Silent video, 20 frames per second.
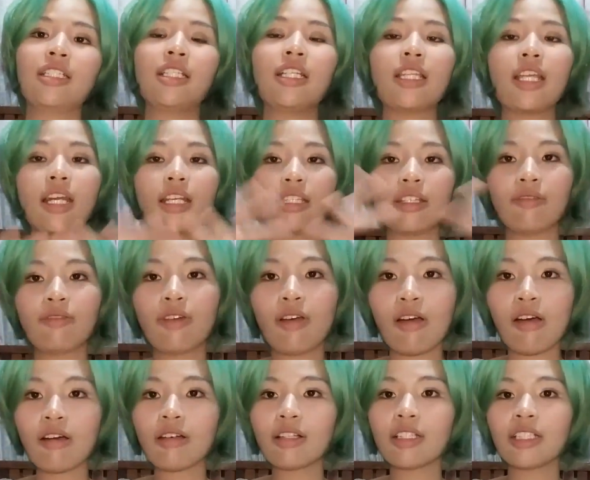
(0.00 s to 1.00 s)
Detective
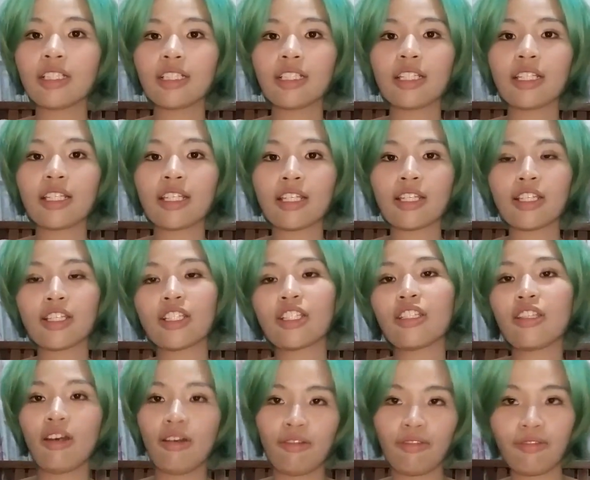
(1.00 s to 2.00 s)
Conan
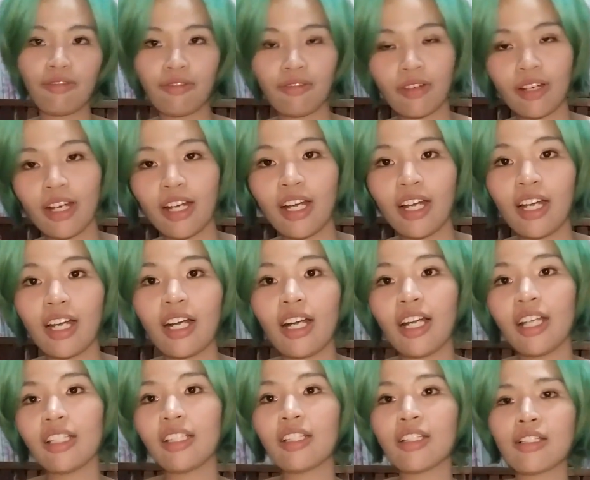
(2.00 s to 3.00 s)
stuff.
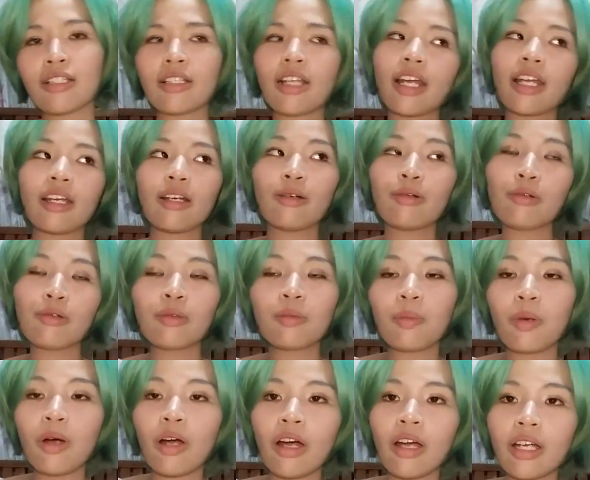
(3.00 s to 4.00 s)
Alright, there's like a whole
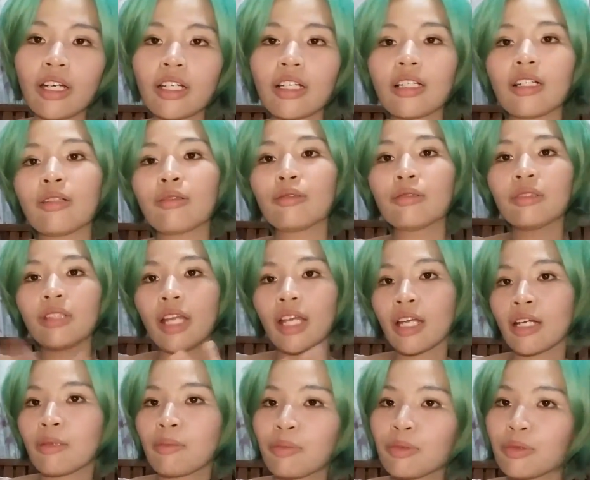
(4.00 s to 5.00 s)
park, a whole
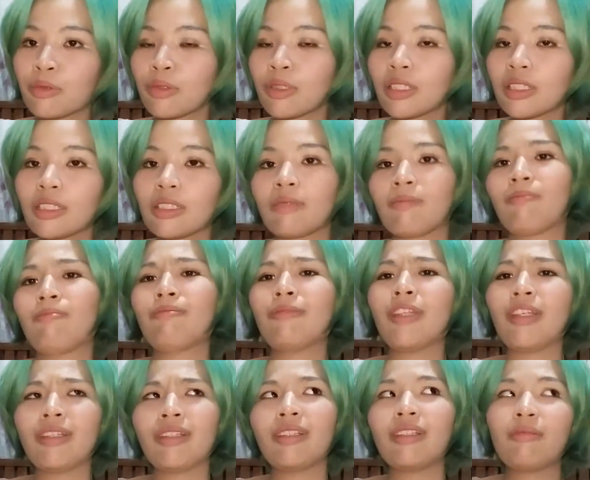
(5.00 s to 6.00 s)
airport,
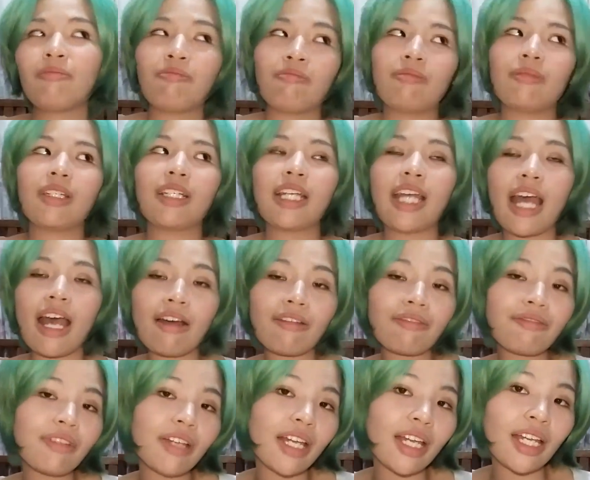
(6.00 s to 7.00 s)
and
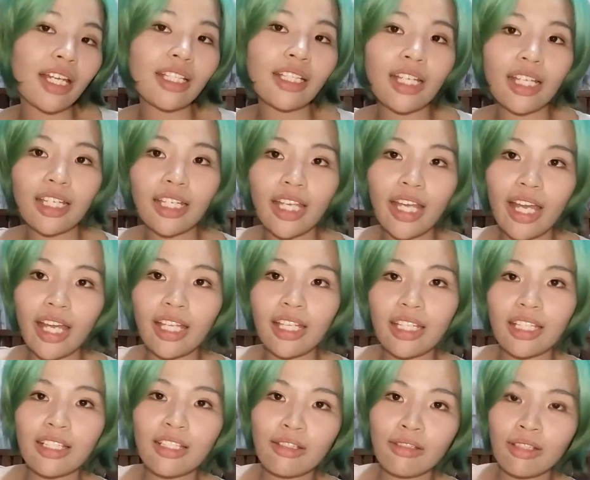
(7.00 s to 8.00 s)
cafe
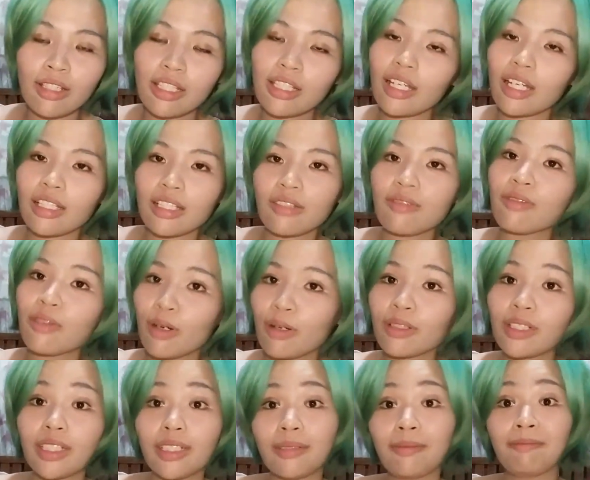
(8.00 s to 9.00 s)
dedicated to Detective
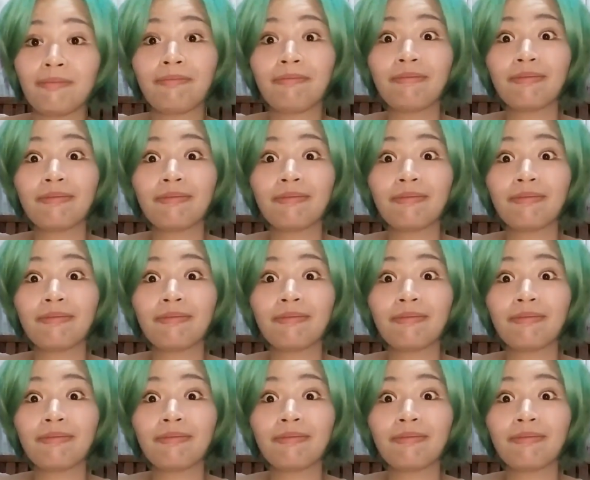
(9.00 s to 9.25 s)
Conan.